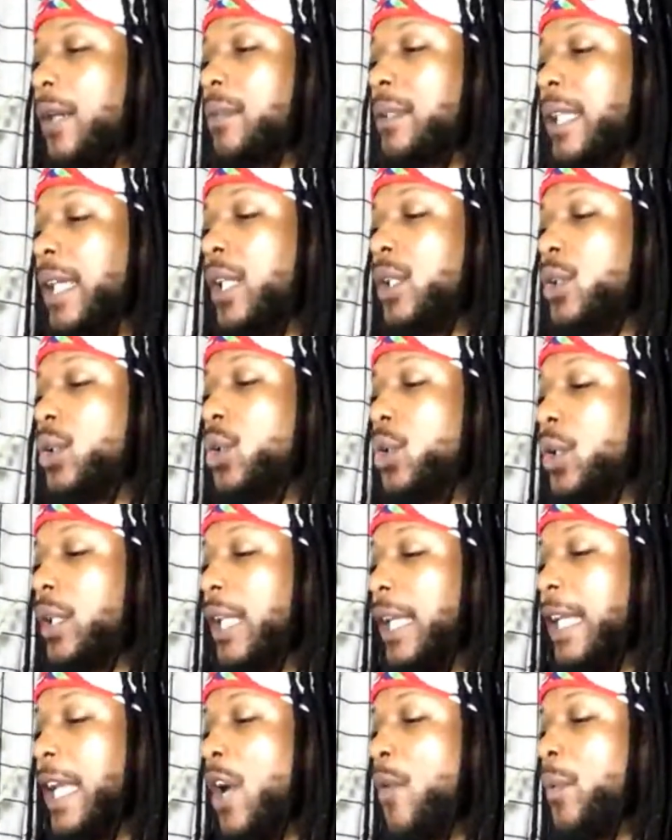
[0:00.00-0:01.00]
out there
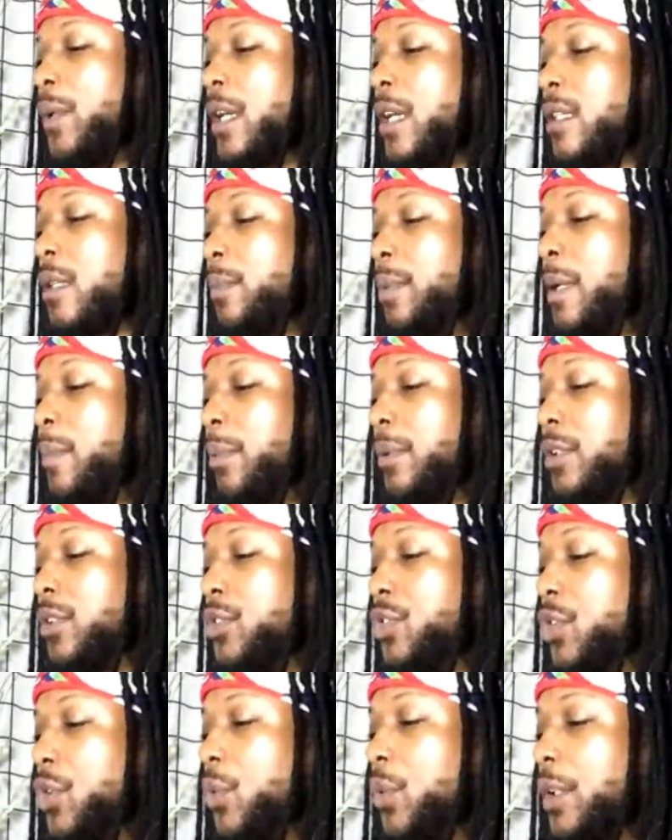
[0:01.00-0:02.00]
looking at what other
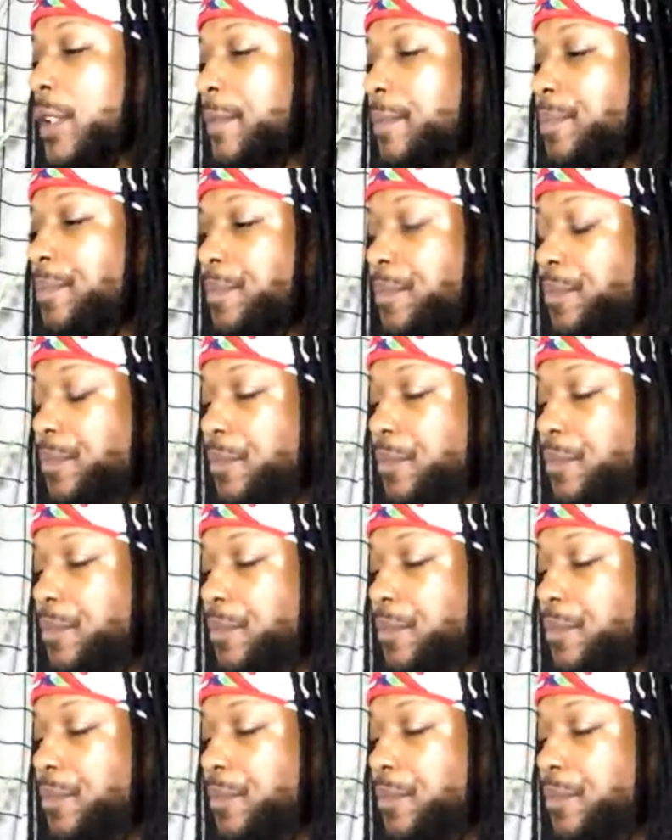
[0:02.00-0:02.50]
people are doing,